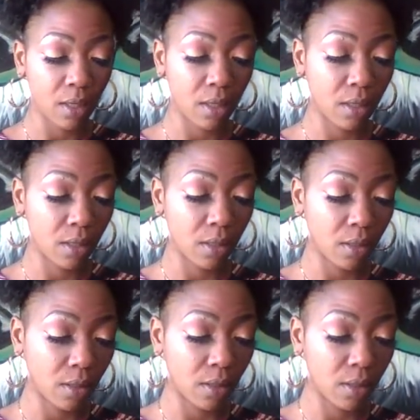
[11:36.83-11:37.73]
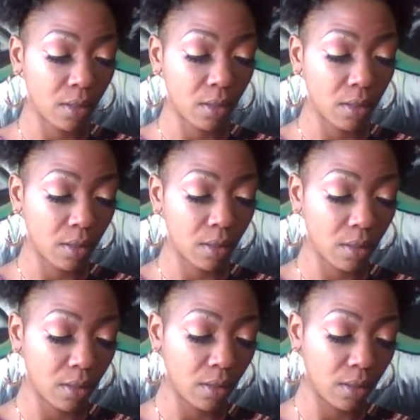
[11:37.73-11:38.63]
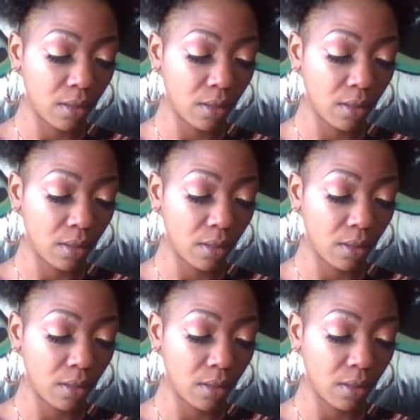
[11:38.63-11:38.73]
[no speech]